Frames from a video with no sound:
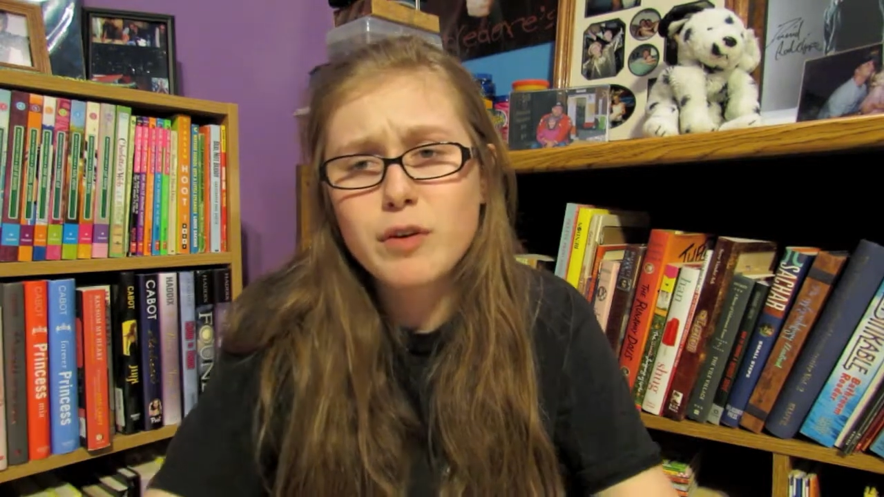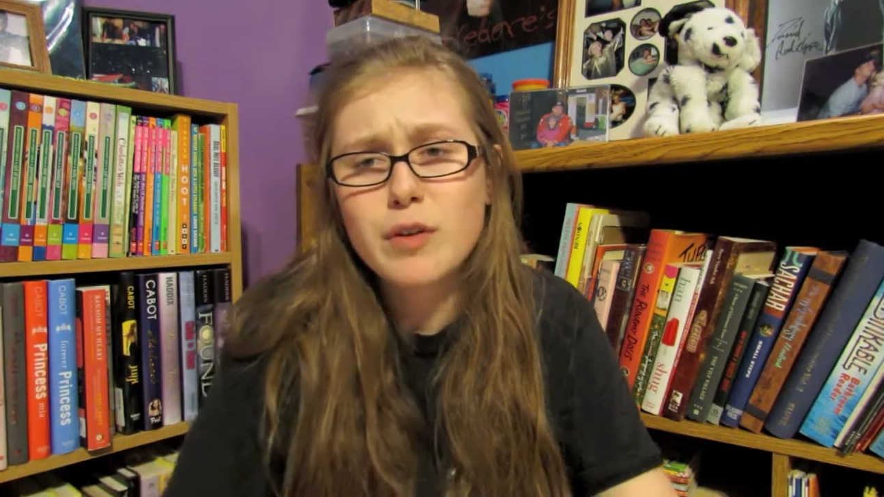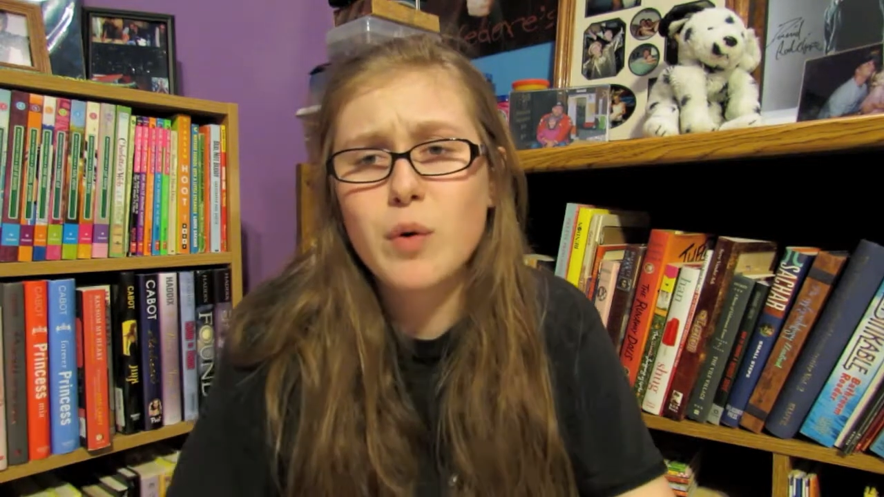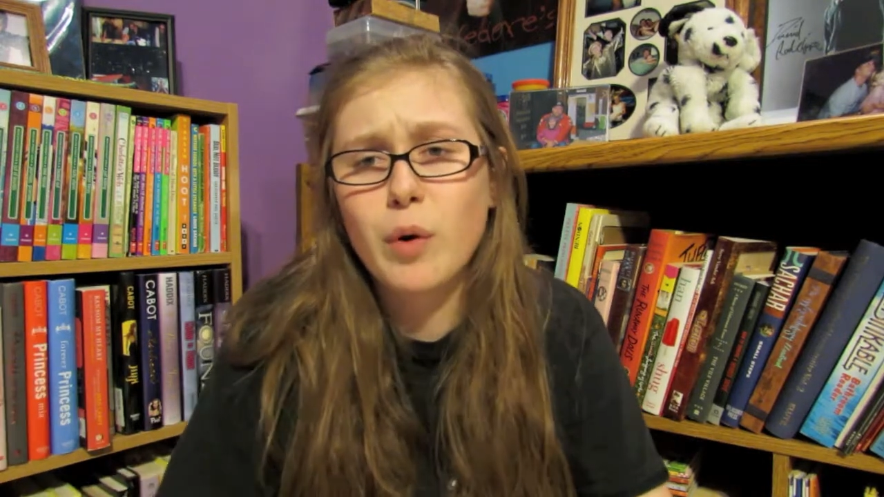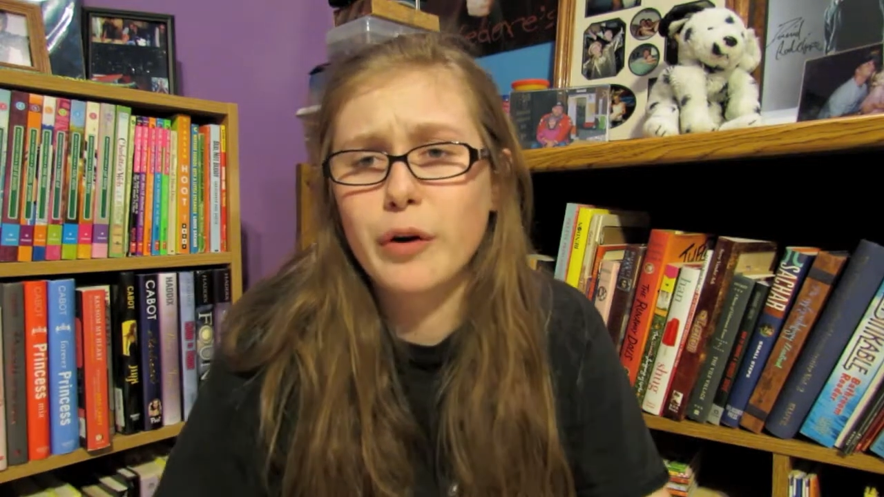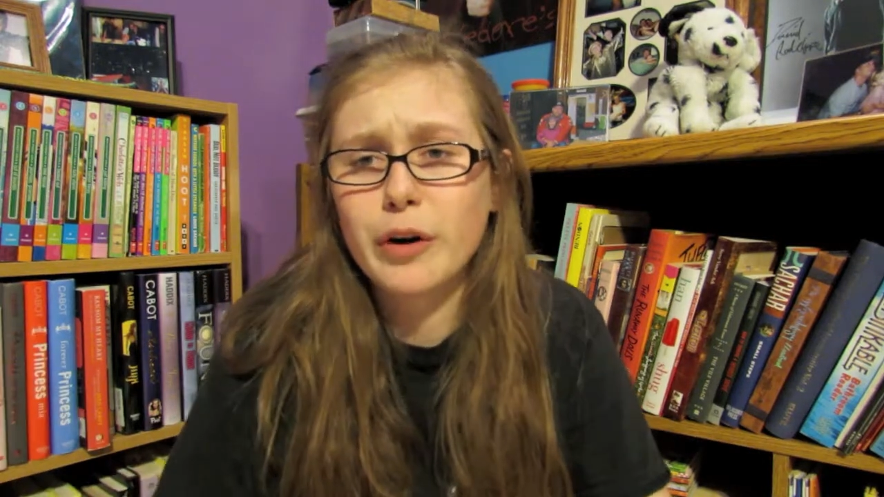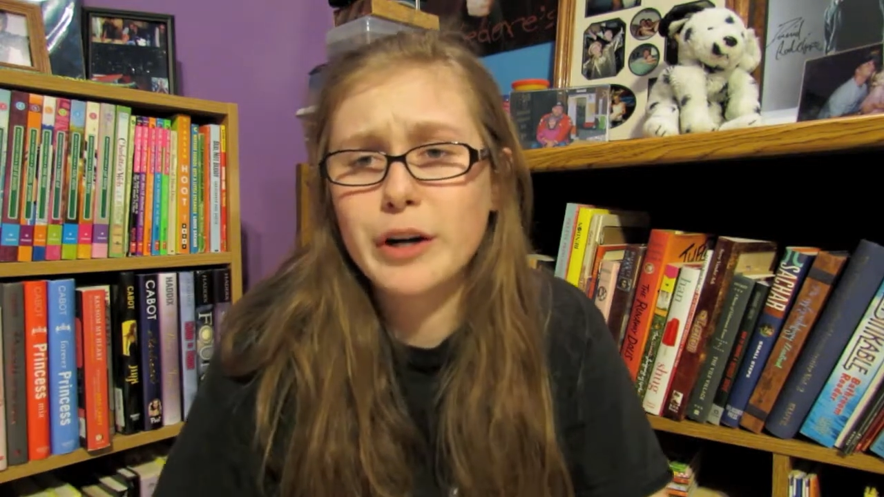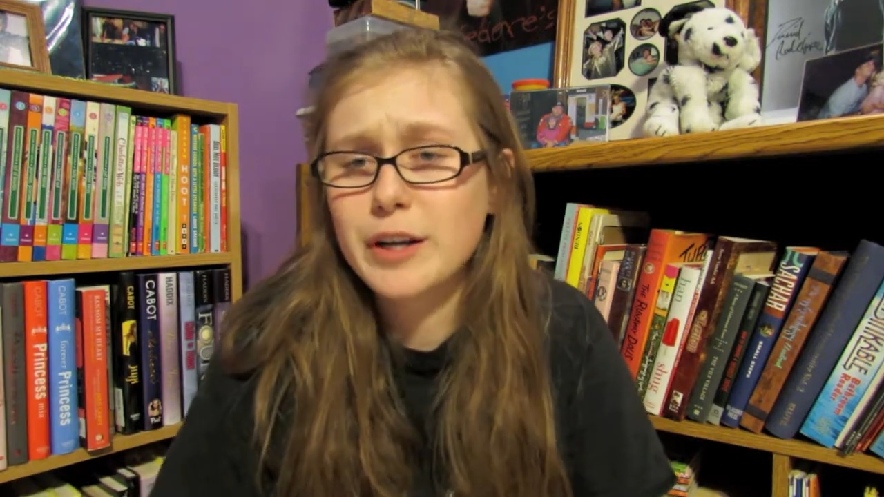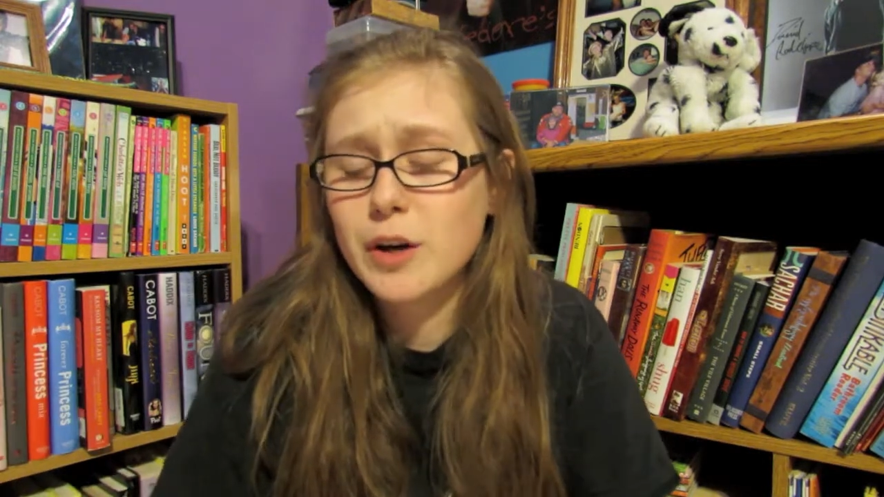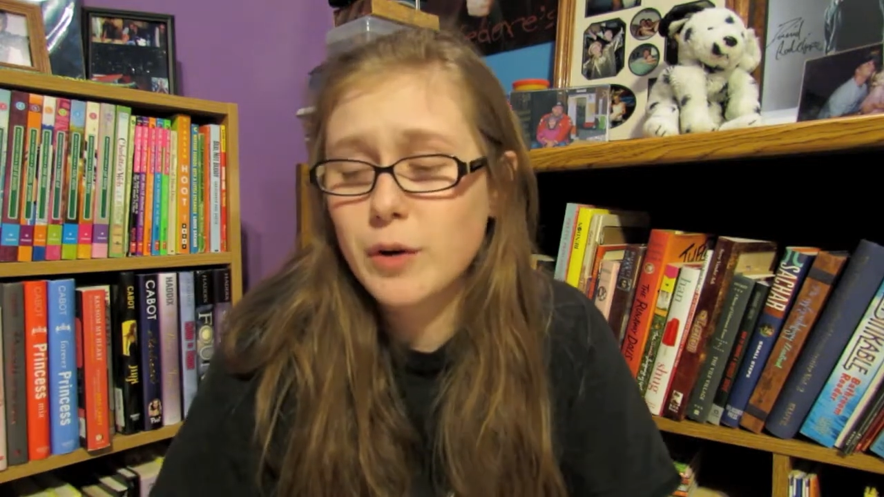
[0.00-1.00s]
in the corner,
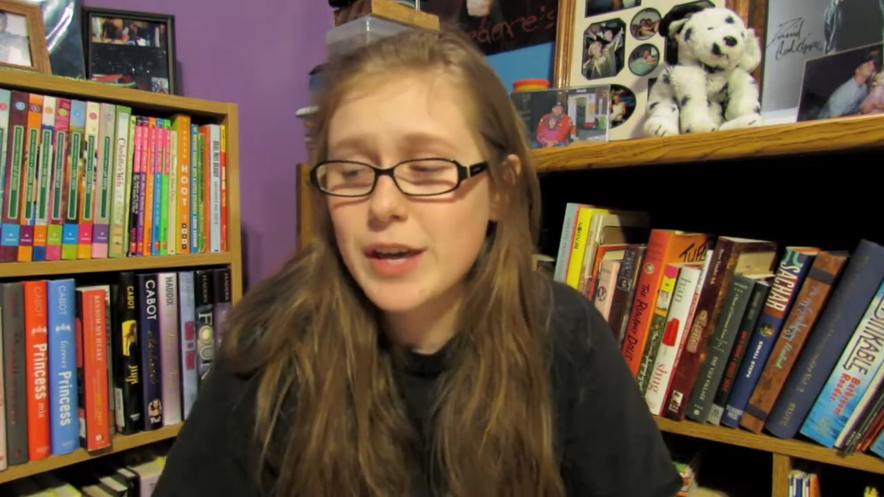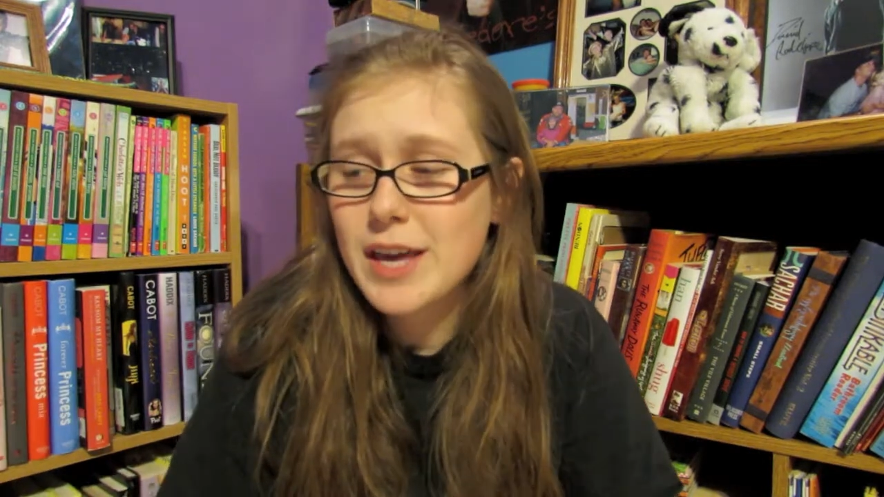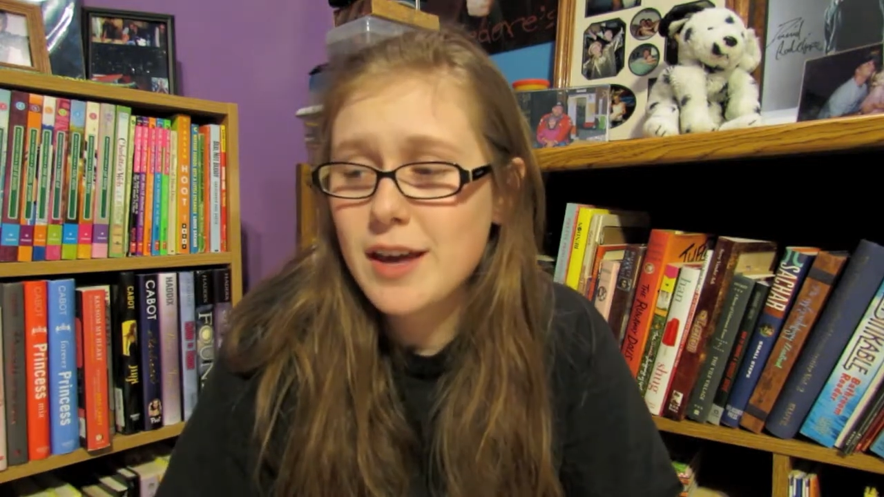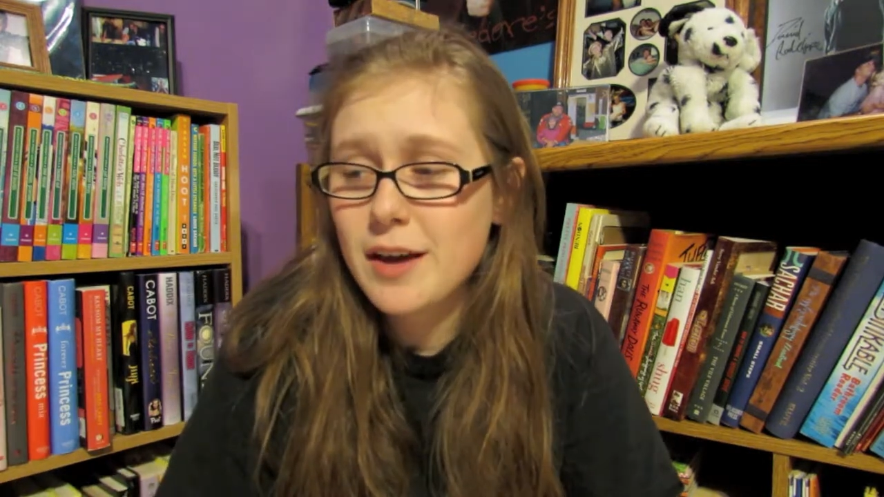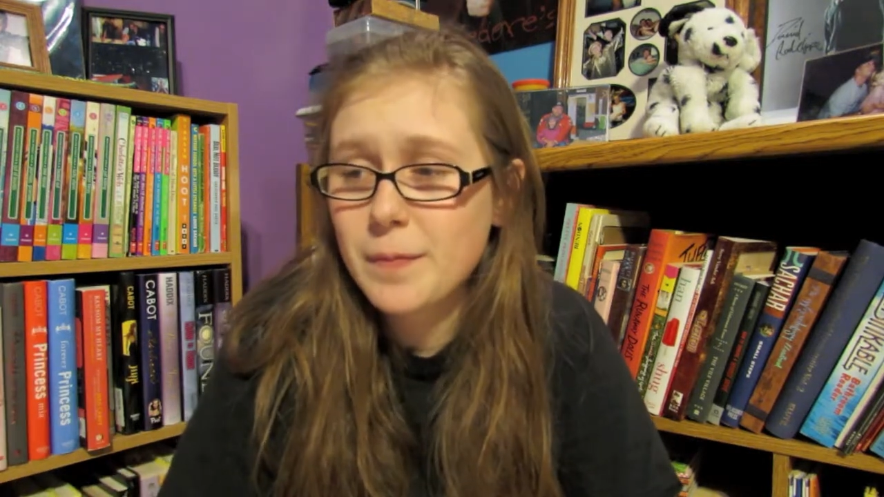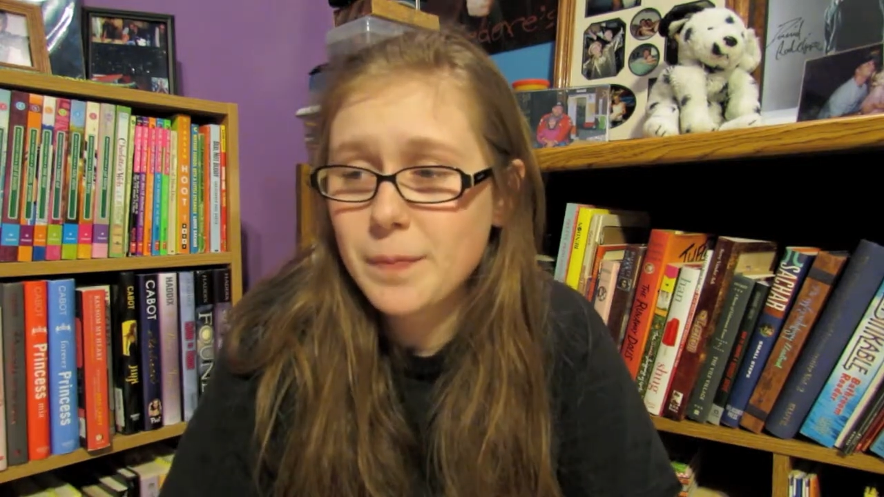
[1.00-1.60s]
he,